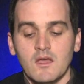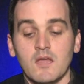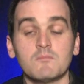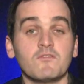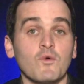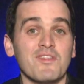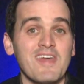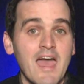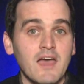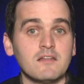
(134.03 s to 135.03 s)
And before
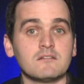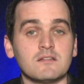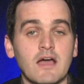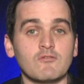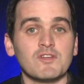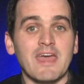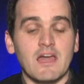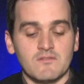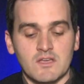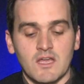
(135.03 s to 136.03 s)
that, Lowry
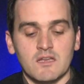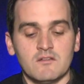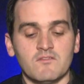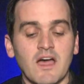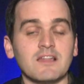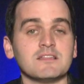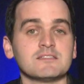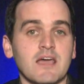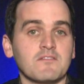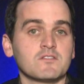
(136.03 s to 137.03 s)
advocated
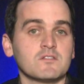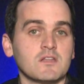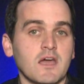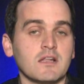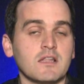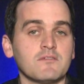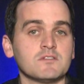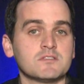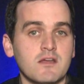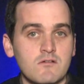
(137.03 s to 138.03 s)
violence after the
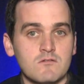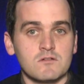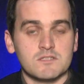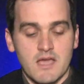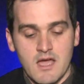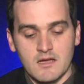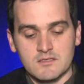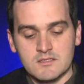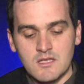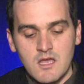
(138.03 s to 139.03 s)
9/11 terror attacks.